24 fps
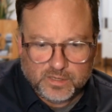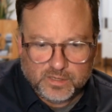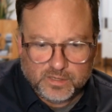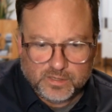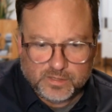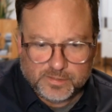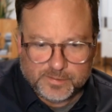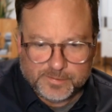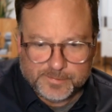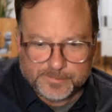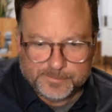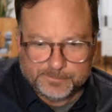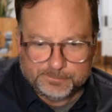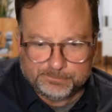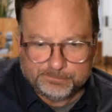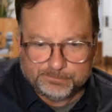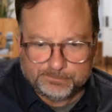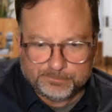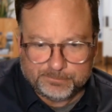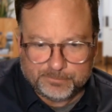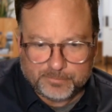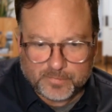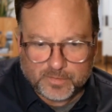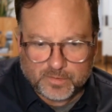Um,
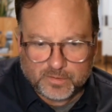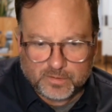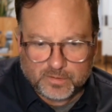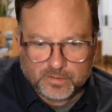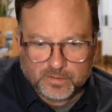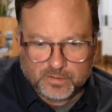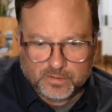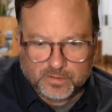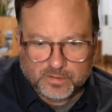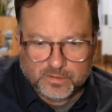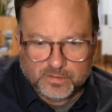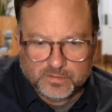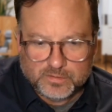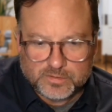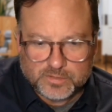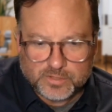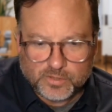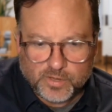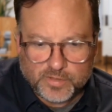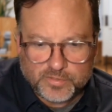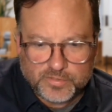and so,